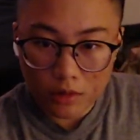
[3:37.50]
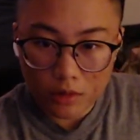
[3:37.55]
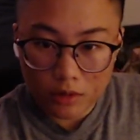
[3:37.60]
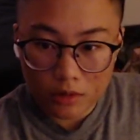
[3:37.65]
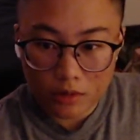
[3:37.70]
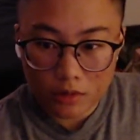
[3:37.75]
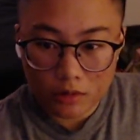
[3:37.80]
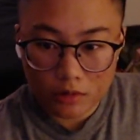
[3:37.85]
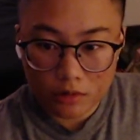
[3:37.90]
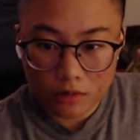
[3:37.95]

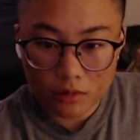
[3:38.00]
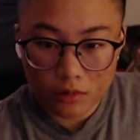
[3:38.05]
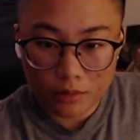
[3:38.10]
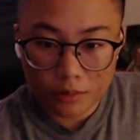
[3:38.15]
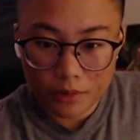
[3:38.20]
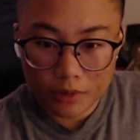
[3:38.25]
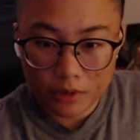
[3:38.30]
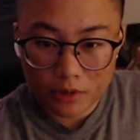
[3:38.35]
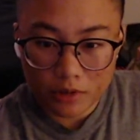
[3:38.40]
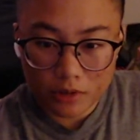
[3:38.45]
So let
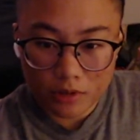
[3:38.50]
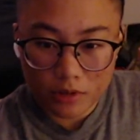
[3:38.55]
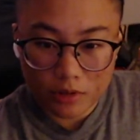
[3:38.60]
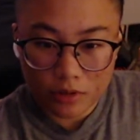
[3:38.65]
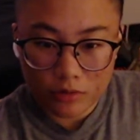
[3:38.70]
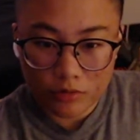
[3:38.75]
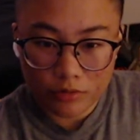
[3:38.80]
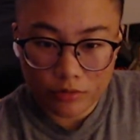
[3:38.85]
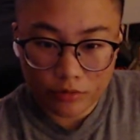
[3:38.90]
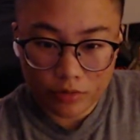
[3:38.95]
me see
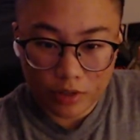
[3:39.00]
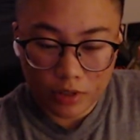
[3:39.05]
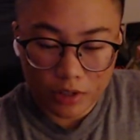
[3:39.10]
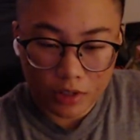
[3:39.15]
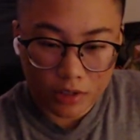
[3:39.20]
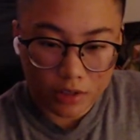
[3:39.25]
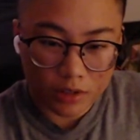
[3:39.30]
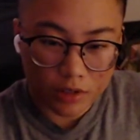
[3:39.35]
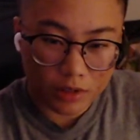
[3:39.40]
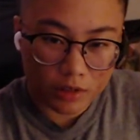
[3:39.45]
if
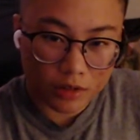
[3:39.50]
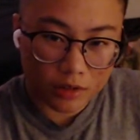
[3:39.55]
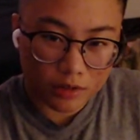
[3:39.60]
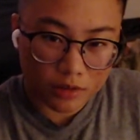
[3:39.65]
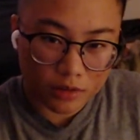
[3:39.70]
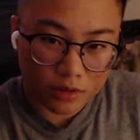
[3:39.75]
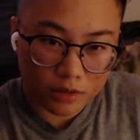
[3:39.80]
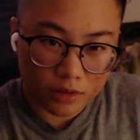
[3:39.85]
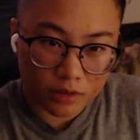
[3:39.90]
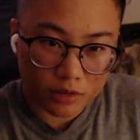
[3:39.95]

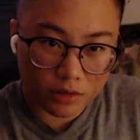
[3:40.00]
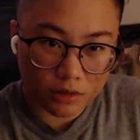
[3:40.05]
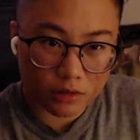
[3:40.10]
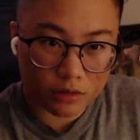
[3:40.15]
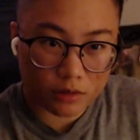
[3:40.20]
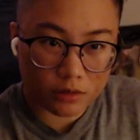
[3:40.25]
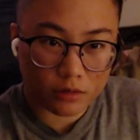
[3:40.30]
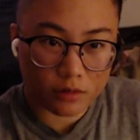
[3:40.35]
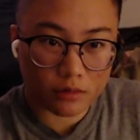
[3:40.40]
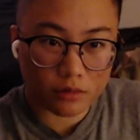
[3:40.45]
that's
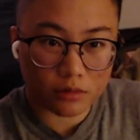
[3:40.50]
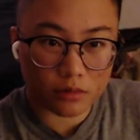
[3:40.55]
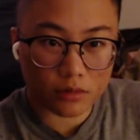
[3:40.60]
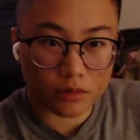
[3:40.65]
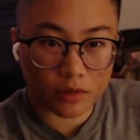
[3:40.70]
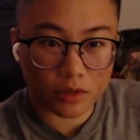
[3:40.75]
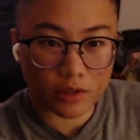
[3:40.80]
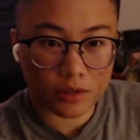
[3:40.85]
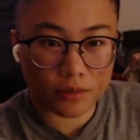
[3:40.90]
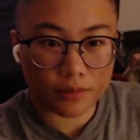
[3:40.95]
gonna,
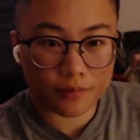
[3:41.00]
okay.